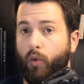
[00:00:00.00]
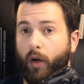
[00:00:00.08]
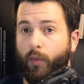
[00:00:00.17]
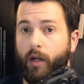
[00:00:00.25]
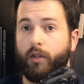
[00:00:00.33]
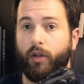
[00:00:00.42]

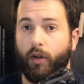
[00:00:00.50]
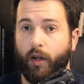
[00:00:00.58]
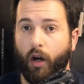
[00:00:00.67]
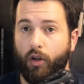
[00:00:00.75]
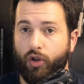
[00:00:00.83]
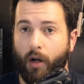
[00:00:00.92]
quite well
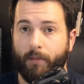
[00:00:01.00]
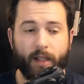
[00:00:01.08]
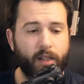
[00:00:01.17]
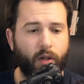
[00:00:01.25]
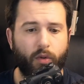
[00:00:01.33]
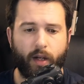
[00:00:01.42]
during our drop
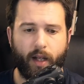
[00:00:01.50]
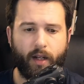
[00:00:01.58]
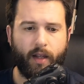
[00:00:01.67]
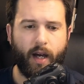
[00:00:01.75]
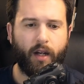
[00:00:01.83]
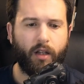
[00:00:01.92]
test, so we'll get
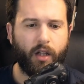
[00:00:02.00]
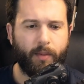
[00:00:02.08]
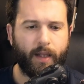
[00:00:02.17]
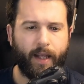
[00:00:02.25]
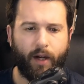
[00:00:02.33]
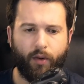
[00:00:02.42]
into that a little
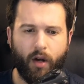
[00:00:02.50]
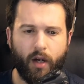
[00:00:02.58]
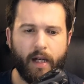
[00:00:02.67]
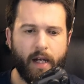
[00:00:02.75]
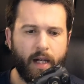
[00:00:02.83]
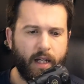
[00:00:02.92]
bit later on.